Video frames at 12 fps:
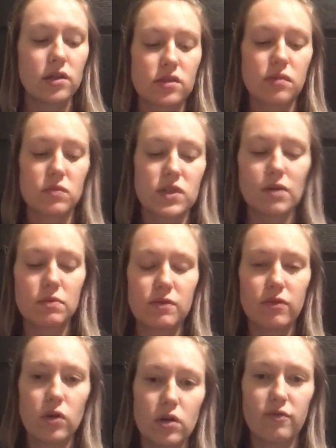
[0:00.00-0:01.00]
Some tips
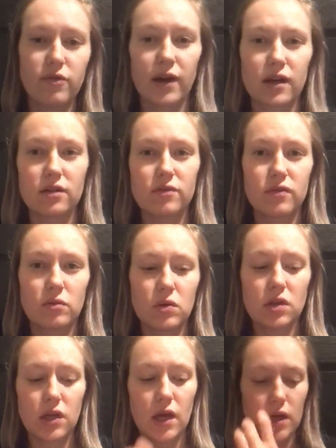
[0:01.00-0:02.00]
for effective
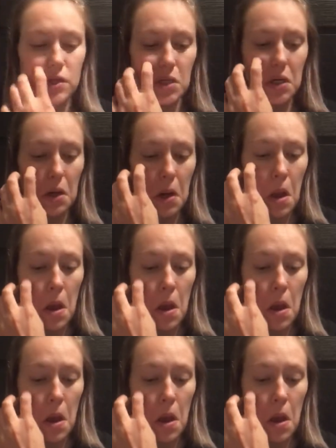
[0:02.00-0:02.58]
communication